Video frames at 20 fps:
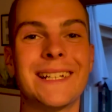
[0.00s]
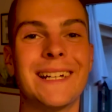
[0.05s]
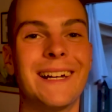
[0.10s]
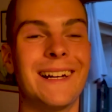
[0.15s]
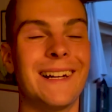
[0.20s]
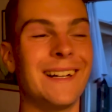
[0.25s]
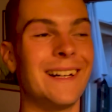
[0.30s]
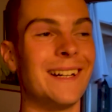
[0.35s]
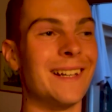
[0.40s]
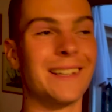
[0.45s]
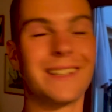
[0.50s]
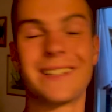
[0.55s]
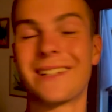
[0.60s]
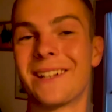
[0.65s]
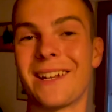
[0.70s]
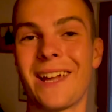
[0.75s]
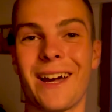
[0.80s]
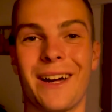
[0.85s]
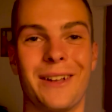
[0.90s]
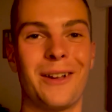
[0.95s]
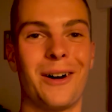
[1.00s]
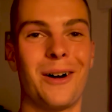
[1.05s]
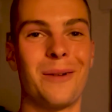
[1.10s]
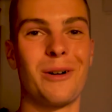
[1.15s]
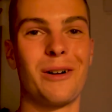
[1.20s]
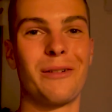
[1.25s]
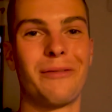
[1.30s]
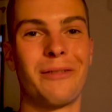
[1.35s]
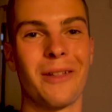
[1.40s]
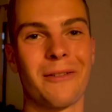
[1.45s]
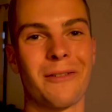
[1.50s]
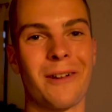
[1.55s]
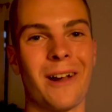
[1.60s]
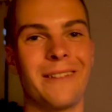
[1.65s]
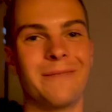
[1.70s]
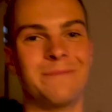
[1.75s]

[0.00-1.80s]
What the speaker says: And yeah, now I'm off for the run.